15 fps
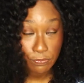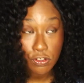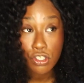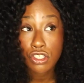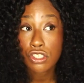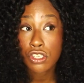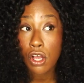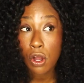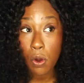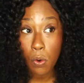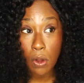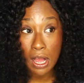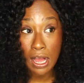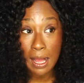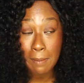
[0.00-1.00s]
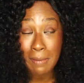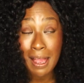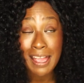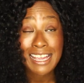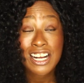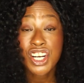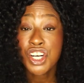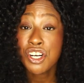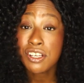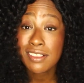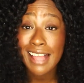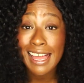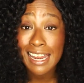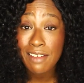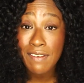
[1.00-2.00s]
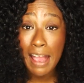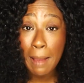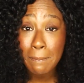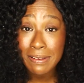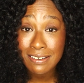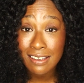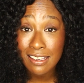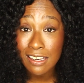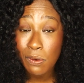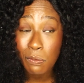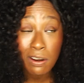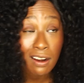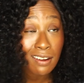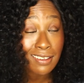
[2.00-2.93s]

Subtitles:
So could that have happened anywhere?